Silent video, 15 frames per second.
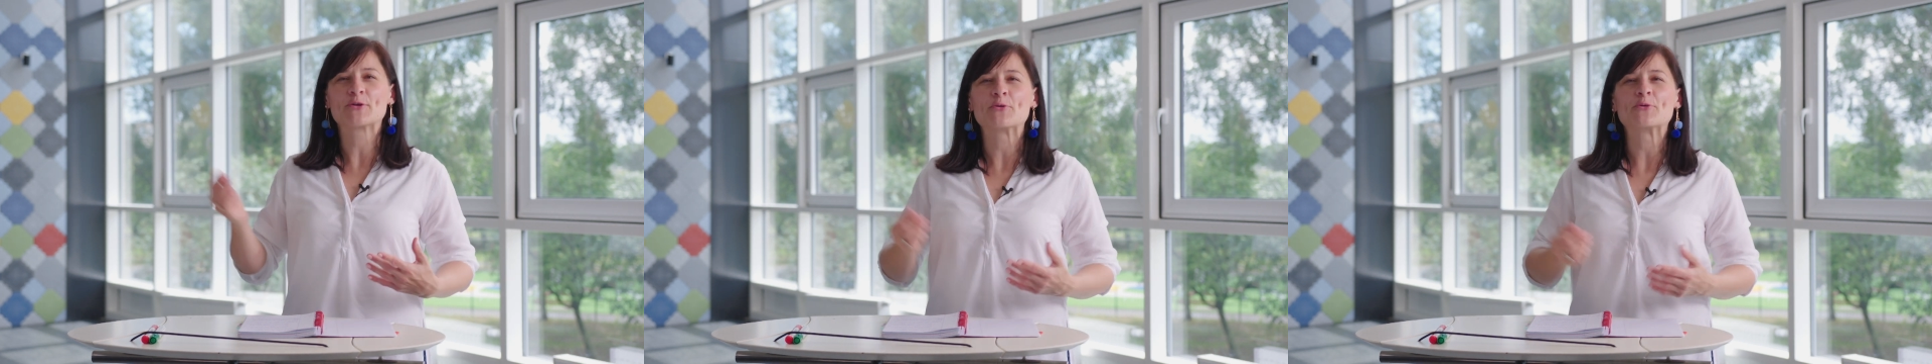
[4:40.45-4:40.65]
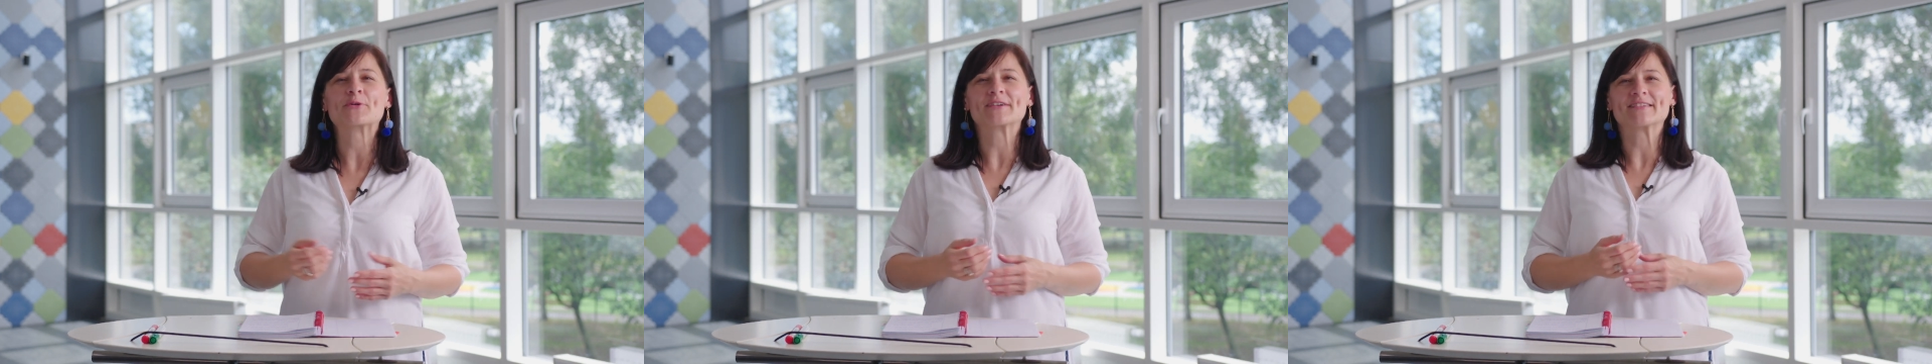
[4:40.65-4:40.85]

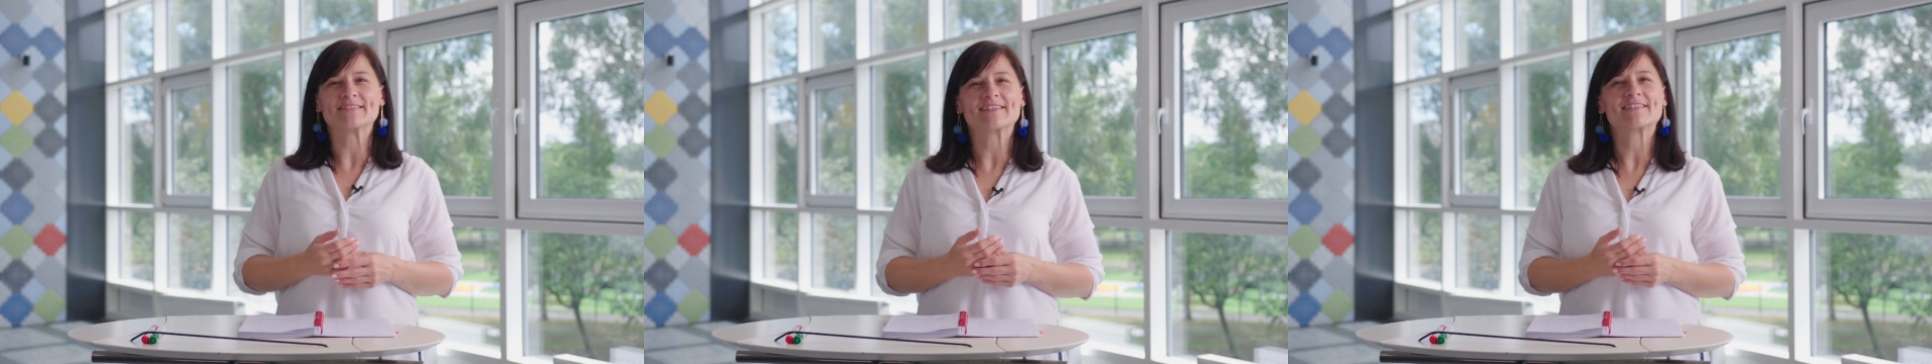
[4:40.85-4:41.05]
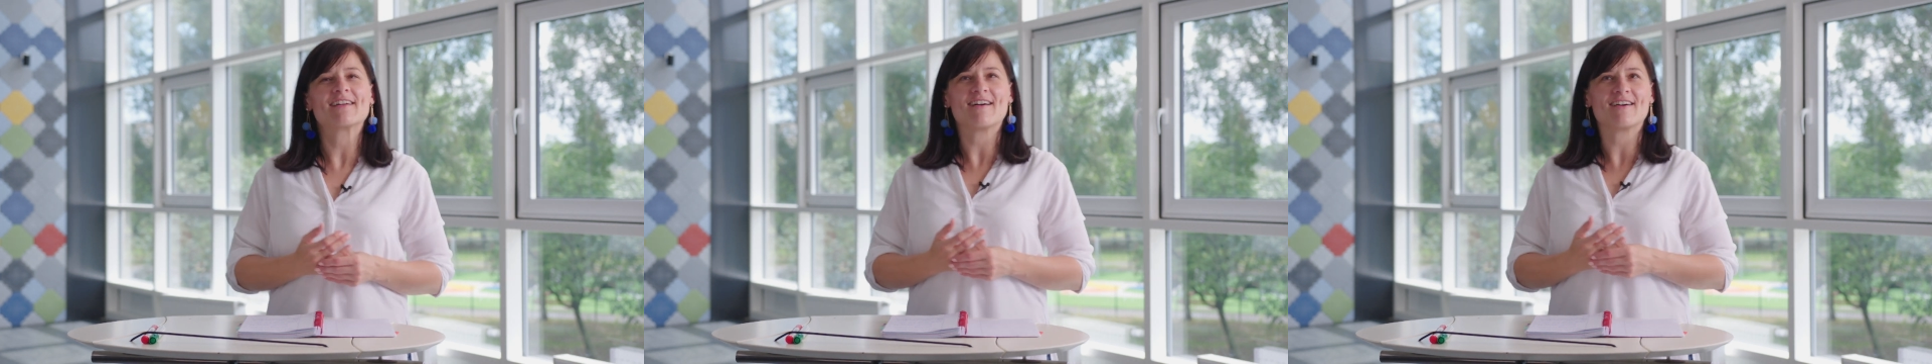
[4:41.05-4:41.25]

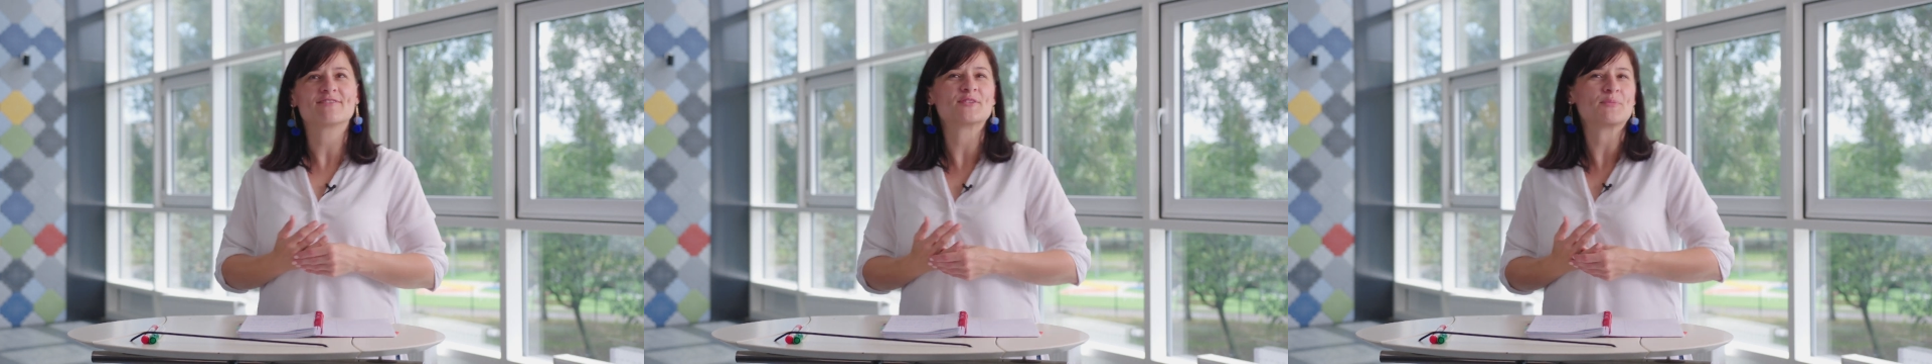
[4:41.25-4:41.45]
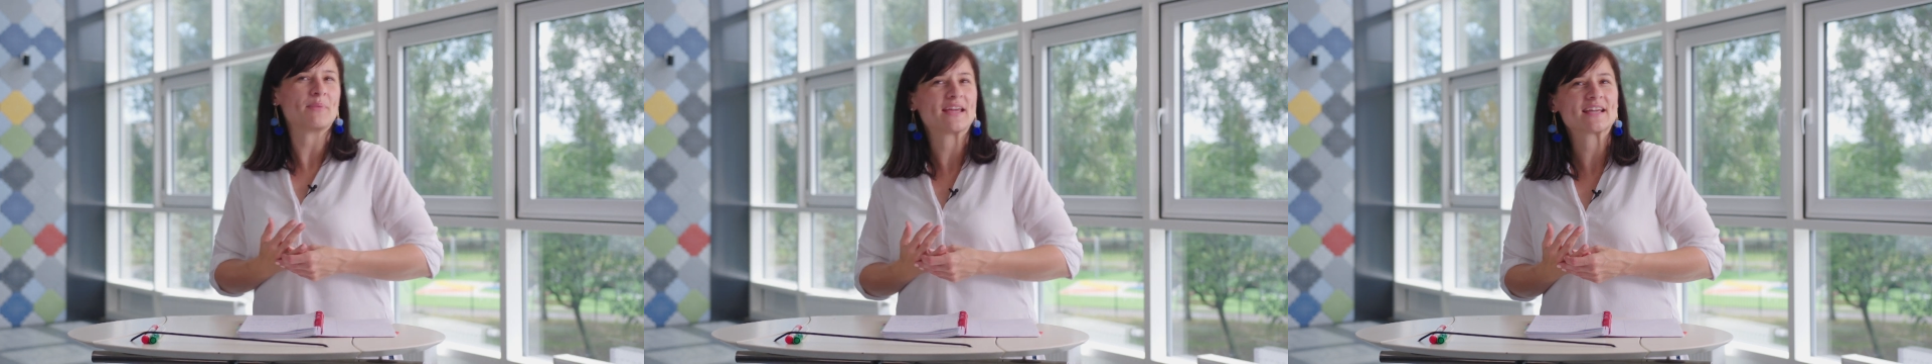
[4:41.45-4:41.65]
corner
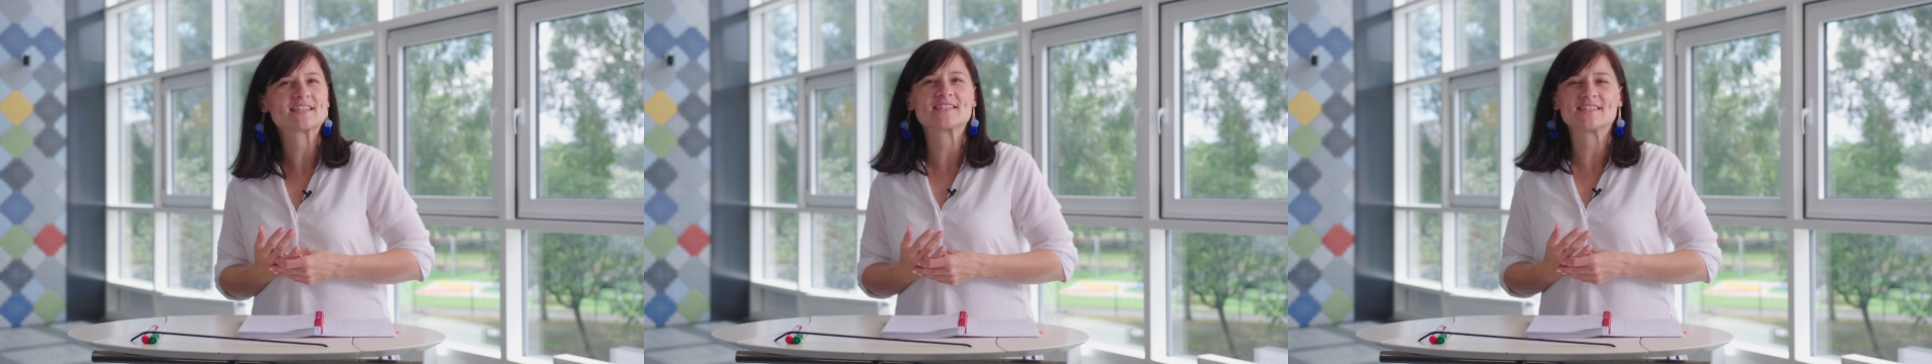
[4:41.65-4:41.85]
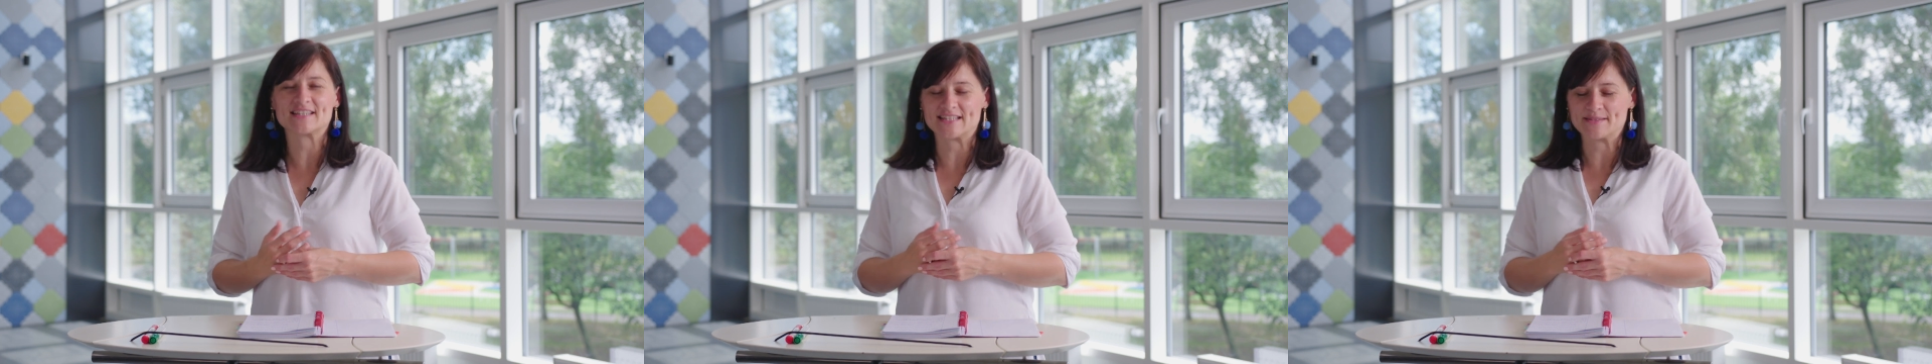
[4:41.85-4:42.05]
of the
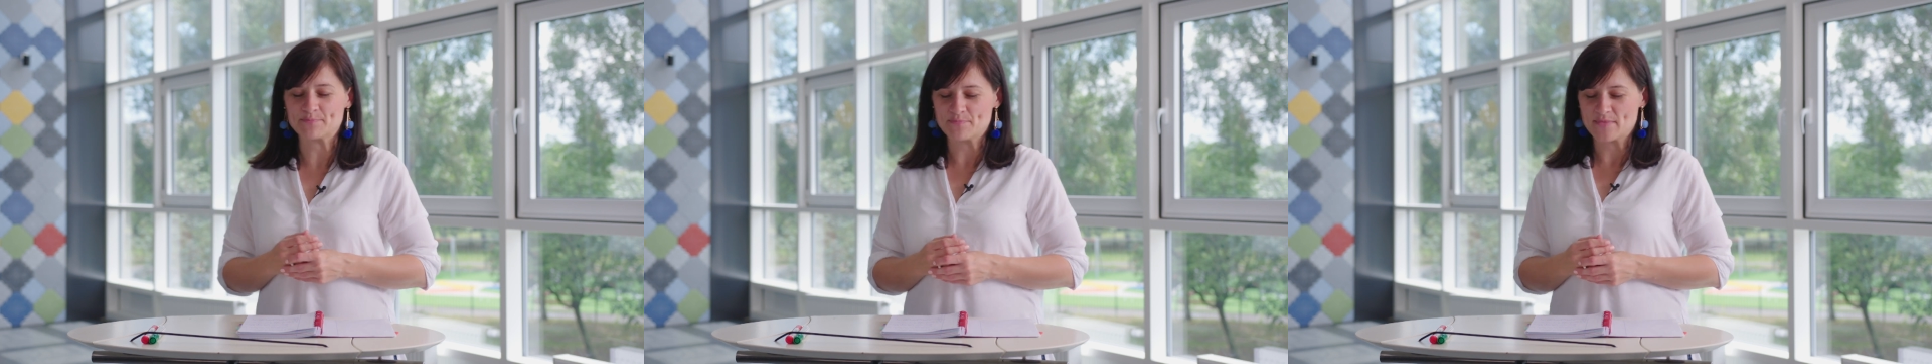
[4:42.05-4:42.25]
picture.